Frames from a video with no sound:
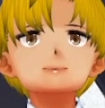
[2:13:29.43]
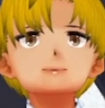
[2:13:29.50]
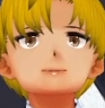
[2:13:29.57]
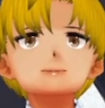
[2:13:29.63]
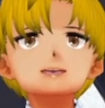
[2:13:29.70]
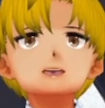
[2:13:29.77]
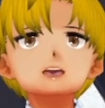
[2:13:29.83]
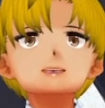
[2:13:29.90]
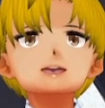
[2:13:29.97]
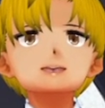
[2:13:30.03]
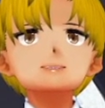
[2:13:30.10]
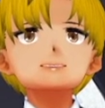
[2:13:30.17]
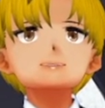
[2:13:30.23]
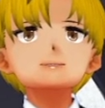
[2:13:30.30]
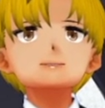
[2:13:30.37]
No
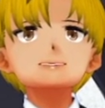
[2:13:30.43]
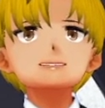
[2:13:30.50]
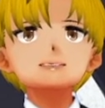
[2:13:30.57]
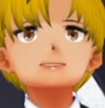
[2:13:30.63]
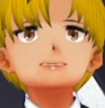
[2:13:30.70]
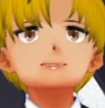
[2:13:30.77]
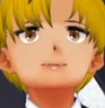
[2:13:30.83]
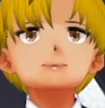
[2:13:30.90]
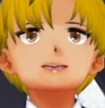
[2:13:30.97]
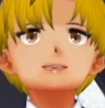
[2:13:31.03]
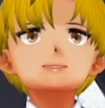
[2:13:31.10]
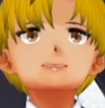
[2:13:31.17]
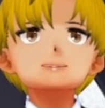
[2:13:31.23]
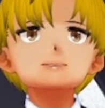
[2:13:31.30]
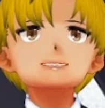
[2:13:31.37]
bumps in the rails, just
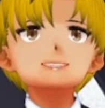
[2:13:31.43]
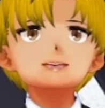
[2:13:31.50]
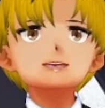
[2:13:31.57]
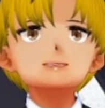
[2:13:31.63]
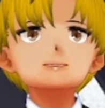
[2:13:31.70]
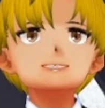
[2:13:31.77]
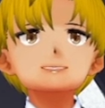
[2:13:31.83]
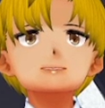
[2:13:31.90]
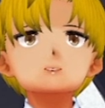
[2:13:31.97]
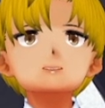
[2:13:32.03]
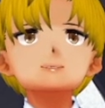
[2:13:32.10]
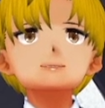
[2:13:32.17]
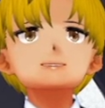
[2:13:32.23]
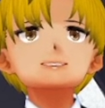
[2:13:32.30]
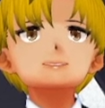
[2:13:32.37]
thumps in my heart and loops
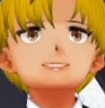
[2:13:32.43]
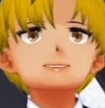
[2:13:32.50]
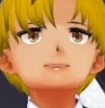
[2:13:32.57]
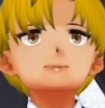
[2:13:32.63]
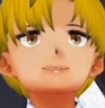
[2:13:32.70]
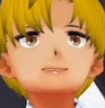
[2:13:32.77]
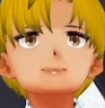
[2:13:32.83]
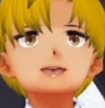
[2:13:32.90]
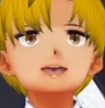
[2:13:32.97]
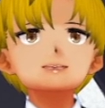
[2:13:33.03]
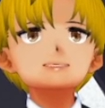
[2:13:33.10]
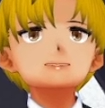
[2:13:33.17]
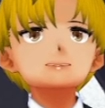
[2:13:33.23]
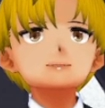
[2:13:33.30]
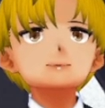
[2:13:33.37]
in my letters and clouds
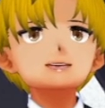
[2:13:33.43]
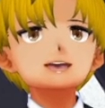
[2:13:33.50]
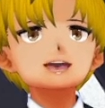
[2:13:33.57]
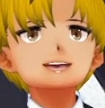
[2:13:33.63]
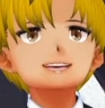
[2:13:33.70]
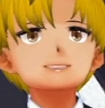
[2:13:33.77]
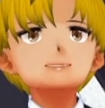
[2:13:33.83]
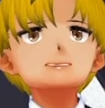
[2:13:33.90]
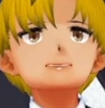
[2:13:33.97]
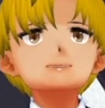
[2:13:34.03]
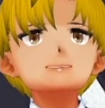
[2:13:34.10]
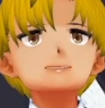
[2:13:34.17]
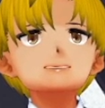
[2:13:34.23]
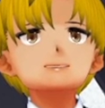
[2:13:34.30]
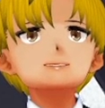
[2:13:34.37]
in the sky and dreams
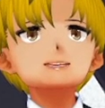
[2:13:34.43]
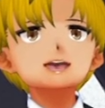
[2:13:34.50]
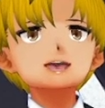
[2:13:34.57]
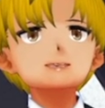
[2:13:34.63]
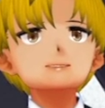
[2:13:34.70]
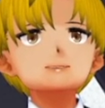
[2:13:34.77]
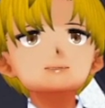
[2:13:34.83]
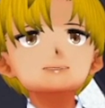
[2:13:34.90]
in your eyes.